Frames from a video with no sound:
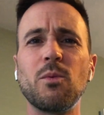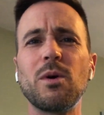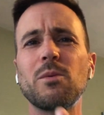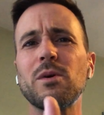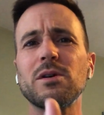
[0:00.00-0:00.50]

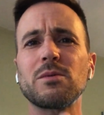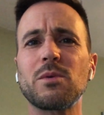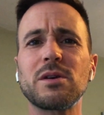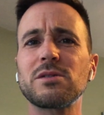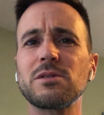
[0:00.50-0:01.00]

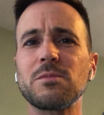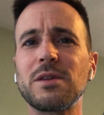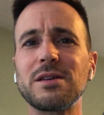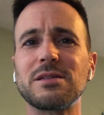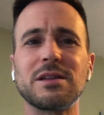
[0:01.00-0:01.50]
what are some
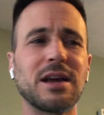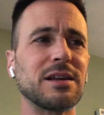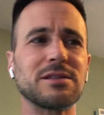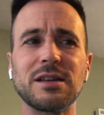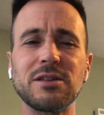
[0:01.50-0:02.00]
things today
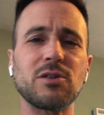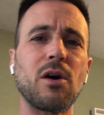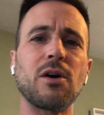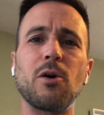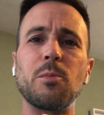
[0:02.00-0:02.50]
as things
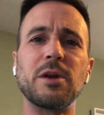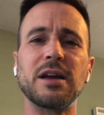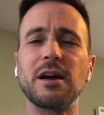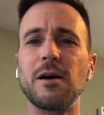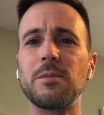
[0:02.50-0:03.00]
are
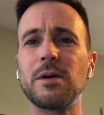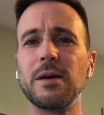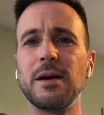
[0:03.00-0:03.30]
opening up?